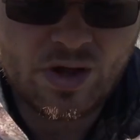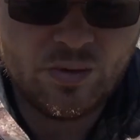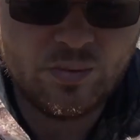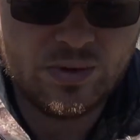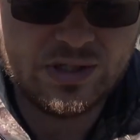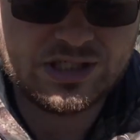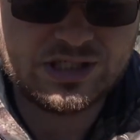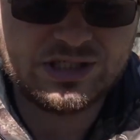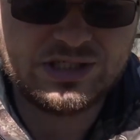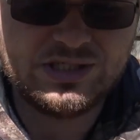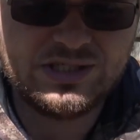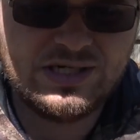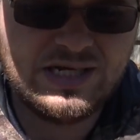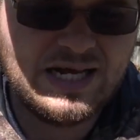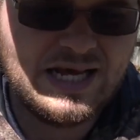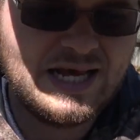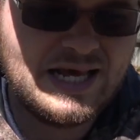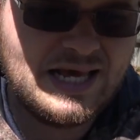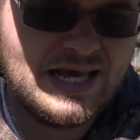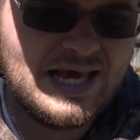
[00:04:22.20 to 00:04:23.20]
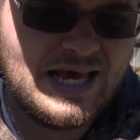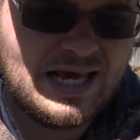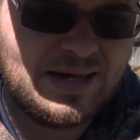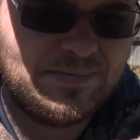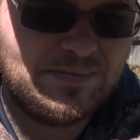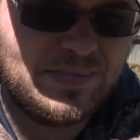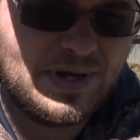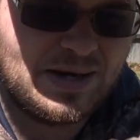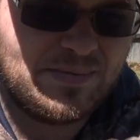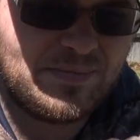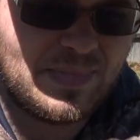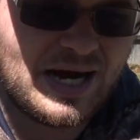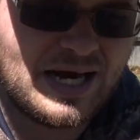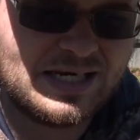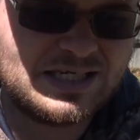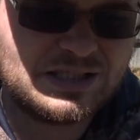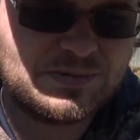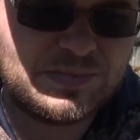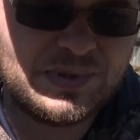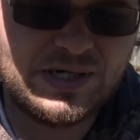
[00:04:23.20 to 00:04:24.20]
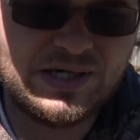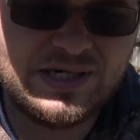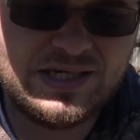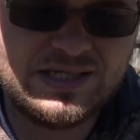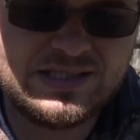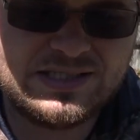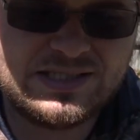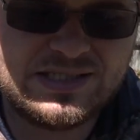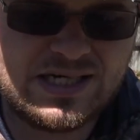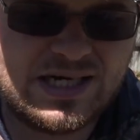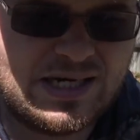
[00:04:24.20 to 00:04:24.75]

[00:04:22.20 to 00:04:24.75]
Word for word: which in, in my experience,